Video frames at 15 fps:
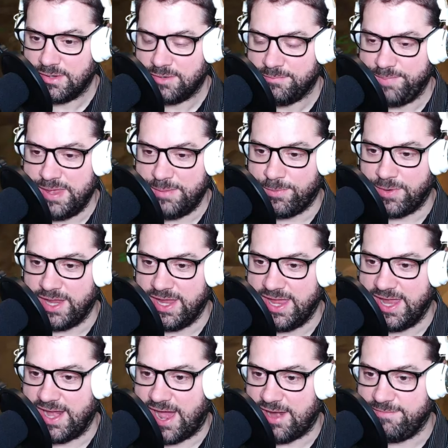People can
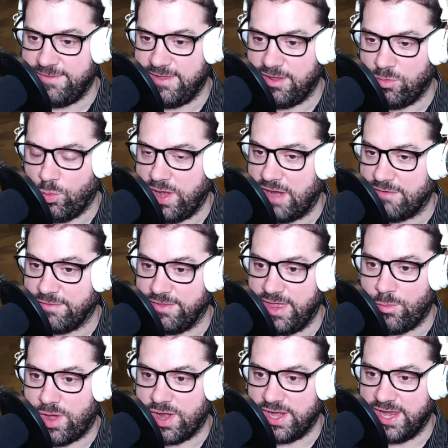get out of it whatever they
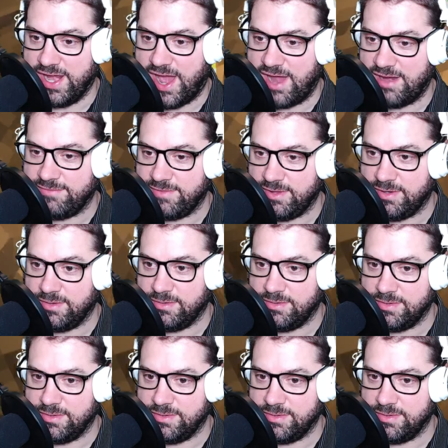want to get out of it,